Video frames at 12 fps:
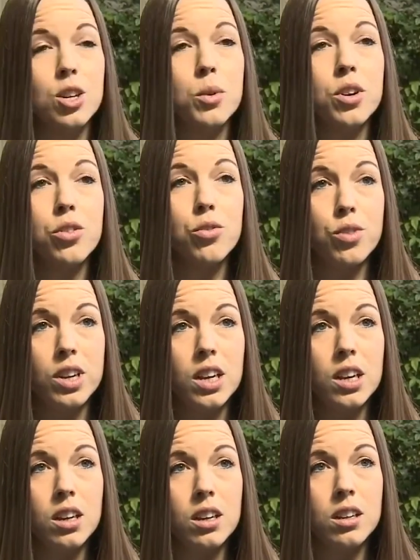There were
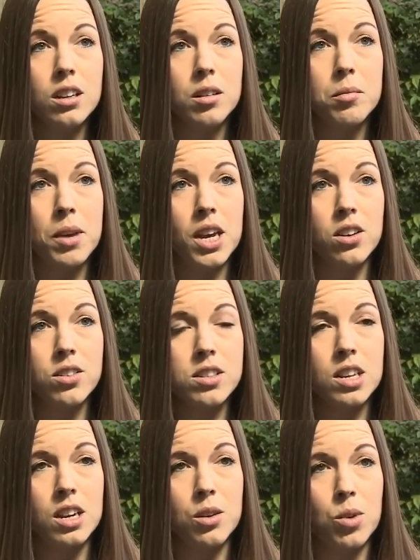three
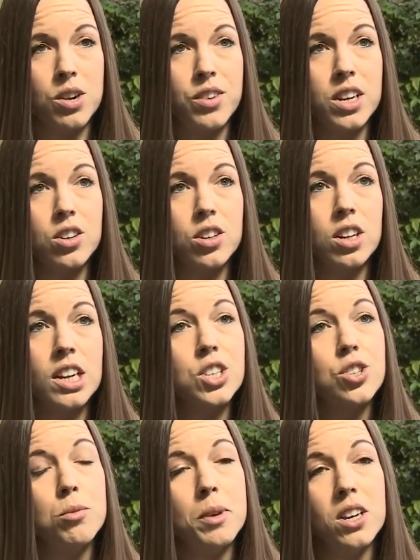males in one vehicle
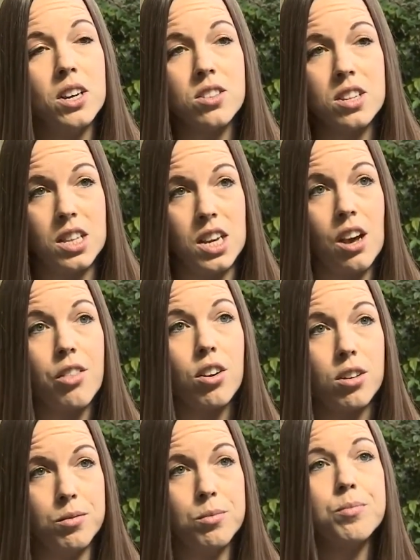and two males in the other.